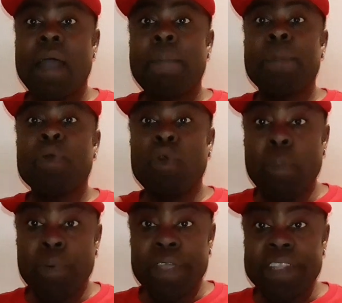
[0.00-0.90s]

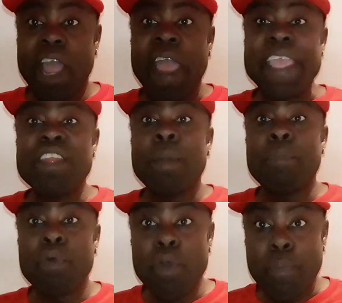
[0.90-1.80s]
appropriate or
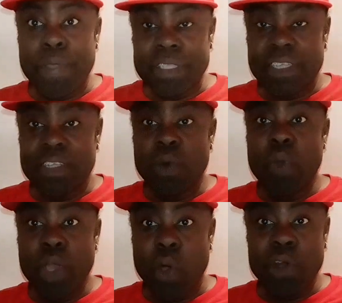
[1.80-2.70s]
inappropriate the
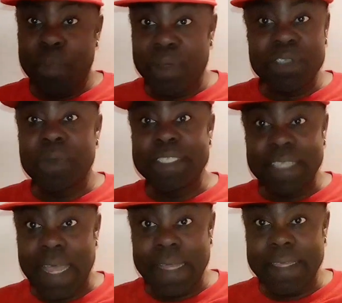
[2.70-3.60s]
way how the person
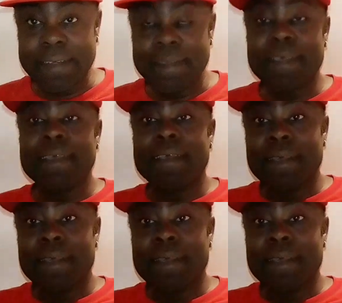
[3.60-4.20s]
was talking?